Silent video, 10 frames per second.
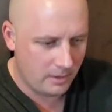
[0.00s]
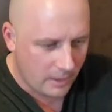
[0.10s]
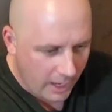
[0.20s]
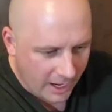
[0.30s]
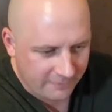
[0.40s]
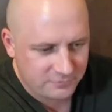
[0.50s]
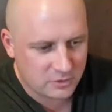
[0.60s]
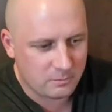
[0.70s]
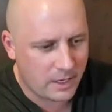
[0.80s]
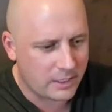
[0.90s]

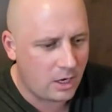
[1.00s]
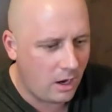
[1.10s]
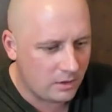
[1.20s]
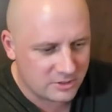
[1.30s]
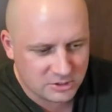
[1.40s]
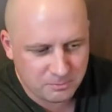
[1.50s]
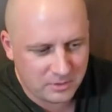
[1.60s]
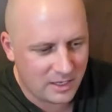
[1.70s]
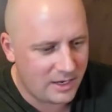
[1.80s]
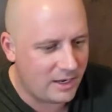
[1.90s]
after my college
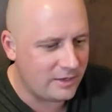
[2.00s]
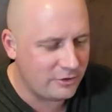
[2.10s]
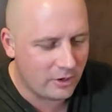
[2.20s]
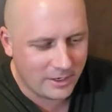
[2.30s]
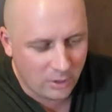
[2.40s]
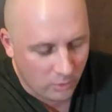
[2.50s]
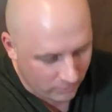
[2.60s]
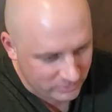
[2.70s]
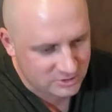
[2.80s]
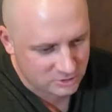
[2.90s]
plan. I know I
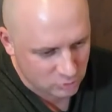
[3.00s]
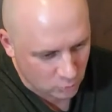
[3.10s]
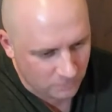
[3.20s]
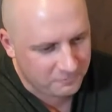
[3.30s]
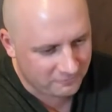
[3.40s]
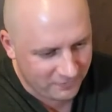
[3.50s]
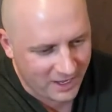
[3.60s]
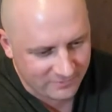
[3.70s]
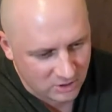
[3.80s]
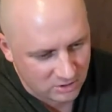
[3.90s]
went to school for
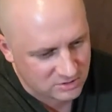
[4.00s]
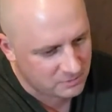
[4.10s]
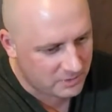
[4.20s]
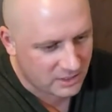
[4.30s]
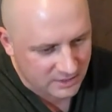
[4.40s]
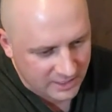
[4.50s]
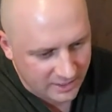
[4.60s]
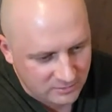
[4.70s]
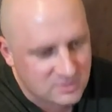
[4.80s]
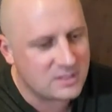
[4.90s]
5 years to be an
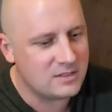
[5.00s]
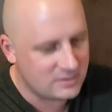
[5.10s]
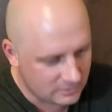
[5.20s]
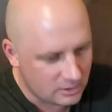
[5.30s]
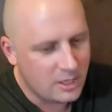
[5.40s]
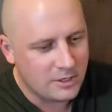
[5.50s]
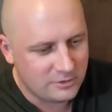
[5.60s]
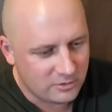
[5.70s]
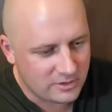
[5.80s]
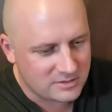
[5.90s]
accountant and
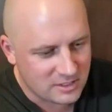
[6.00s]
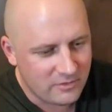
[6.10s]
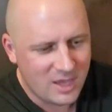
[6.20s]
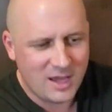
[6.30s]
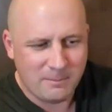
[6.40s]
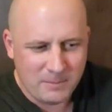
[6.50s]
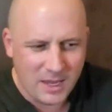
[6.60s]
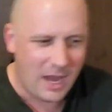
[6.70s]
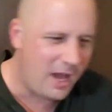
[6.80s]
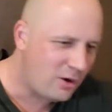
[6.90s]
do this stuff.
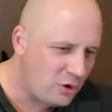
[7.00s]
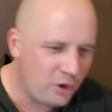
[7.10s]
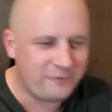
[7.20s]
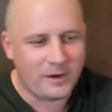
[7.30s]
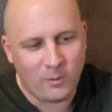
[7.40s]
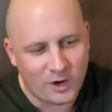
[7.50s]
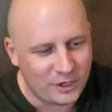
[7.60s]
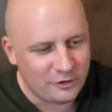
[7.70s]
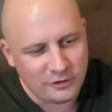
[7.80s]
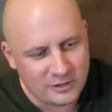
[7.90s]
Man, I don't know if I want to
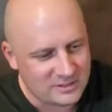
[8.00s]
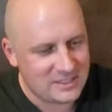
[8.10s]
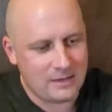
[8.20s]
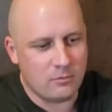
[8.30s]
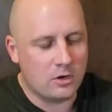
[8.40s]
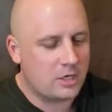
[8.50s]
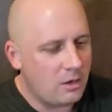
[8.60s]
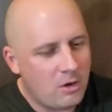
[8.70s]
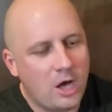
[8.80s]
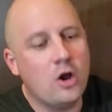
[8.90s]
do this anymore.
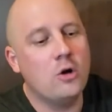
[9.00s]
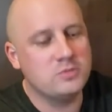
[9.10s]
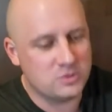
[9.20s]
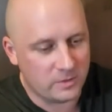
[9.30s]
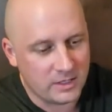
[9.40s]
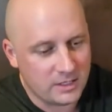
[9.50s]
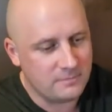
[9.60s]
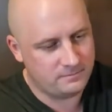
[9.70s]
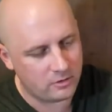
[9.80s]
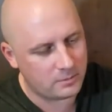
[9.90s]
Come on home,
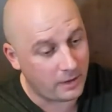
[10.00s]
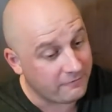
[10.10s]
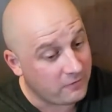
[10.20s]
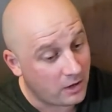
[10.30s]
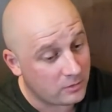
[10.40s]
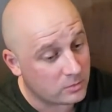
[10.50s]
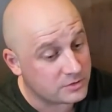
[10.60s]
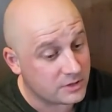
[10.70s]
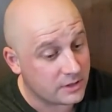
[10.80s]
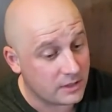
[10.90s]
sweetie." My father
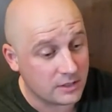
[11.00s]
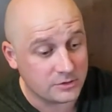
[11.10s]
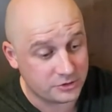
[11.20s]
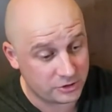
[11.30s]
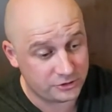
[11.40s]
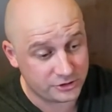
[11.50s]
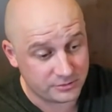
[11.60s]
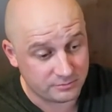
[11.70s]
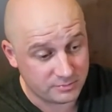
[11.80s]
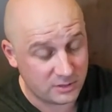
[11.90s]
was a
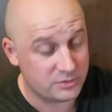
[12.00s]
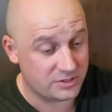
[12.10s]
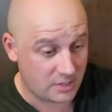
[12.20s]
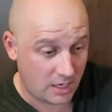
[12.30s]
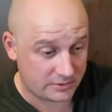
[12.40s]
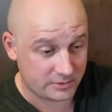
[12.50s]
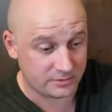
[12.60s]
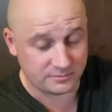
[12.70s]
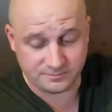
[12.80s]
surgeon. He was a doctor.